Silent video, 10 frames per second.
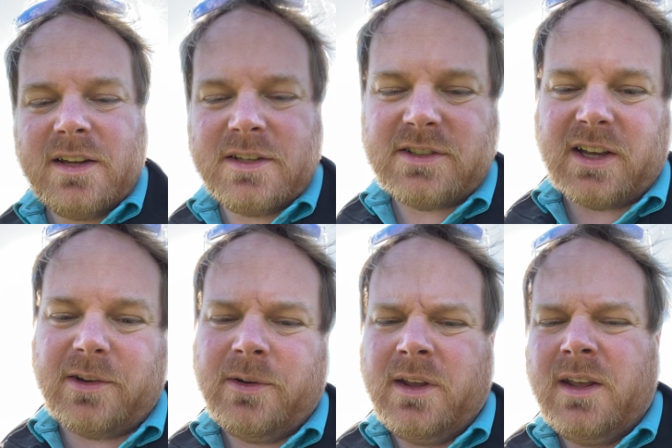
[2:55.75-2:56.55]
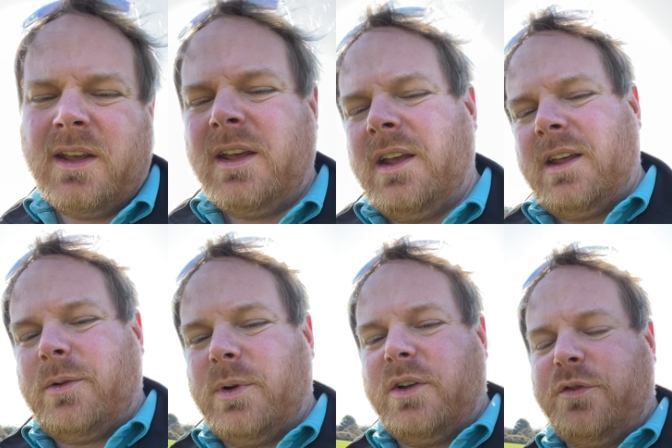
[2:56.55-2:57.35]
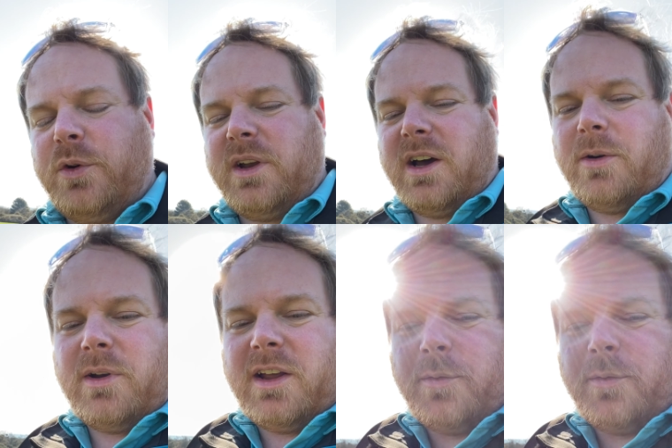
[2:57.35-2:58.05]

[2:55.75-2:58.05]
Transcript: So it will avoid a whole load